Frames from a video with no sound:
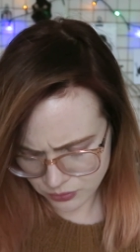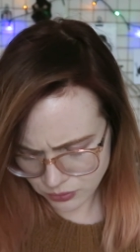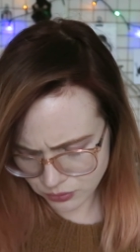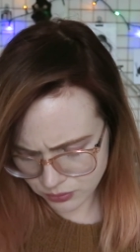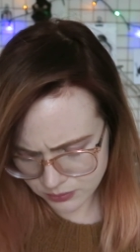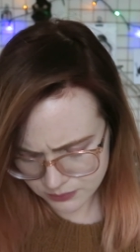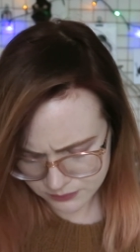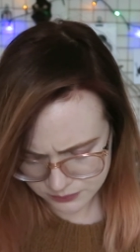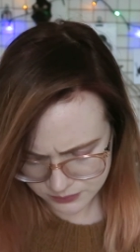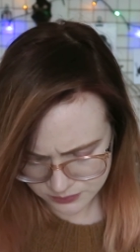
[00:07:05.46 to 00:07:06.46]
Ooh,
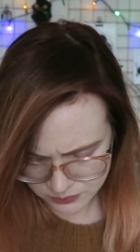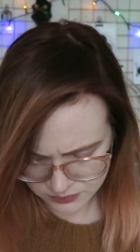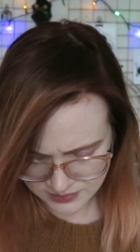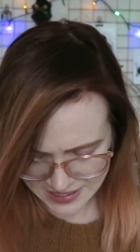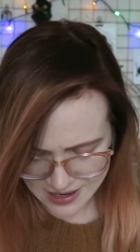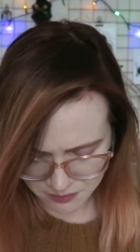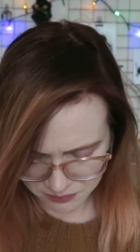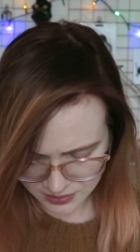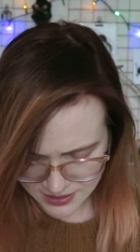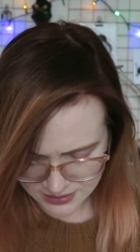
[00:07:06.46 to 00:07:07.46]

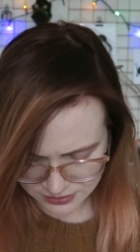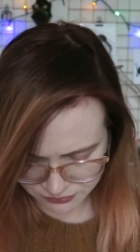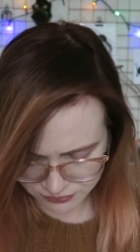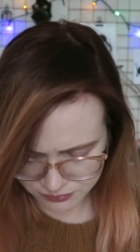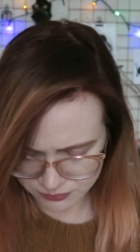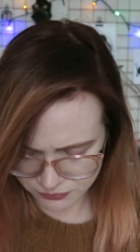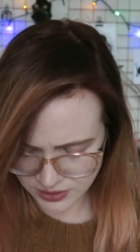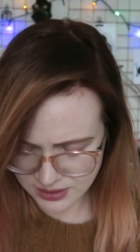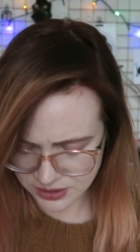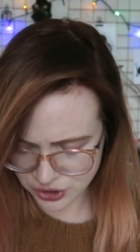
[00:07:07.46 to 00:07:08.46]
damn, it's
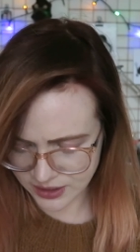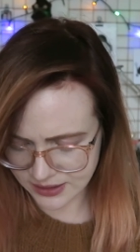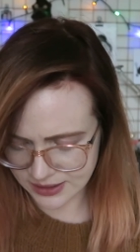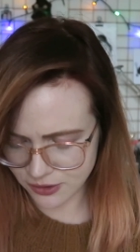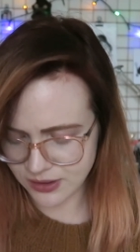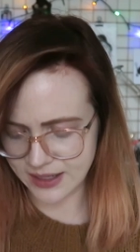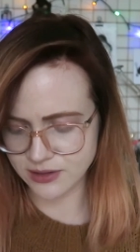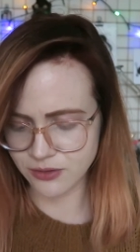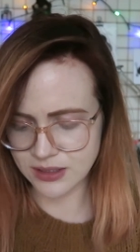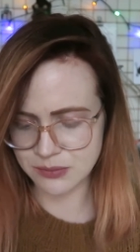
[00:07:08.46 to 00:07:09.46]
really shiny. Okay,
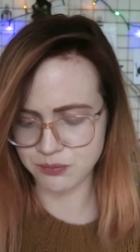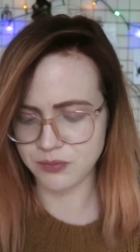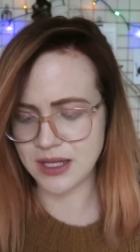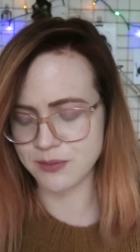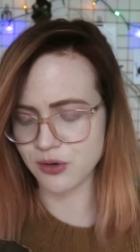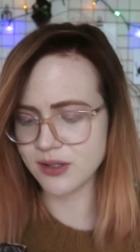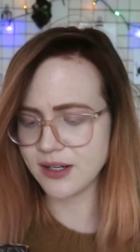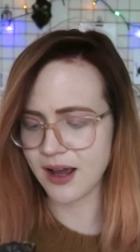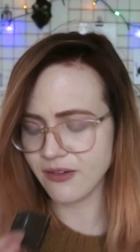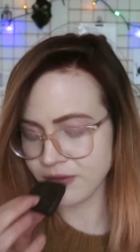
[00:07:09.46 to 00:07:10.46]
so it's broken
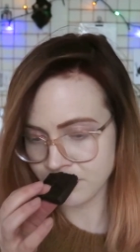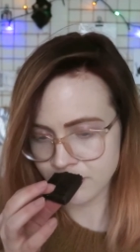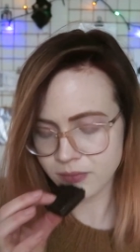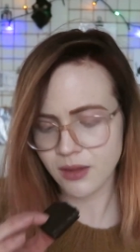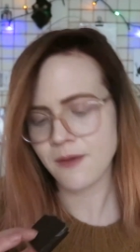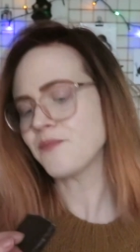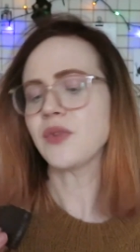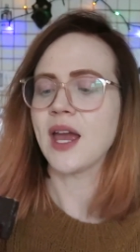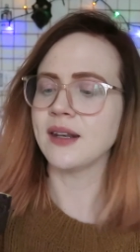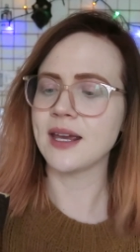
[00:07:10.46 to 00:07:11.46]
in half,
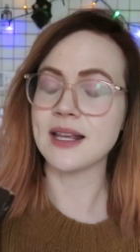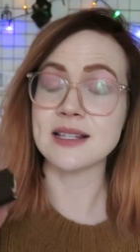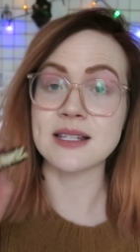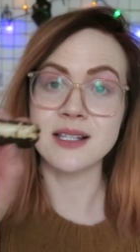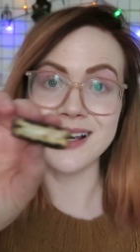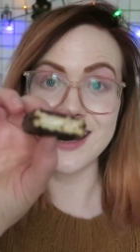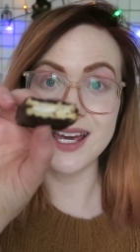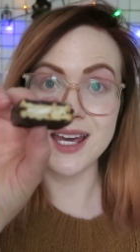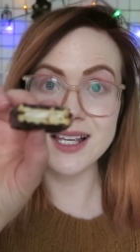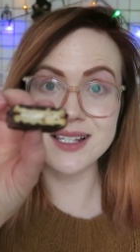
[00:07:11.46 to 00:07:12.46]
and it's
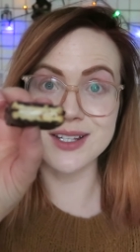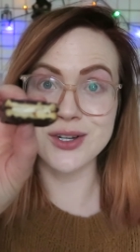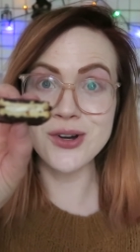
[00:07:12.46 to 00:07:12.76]
a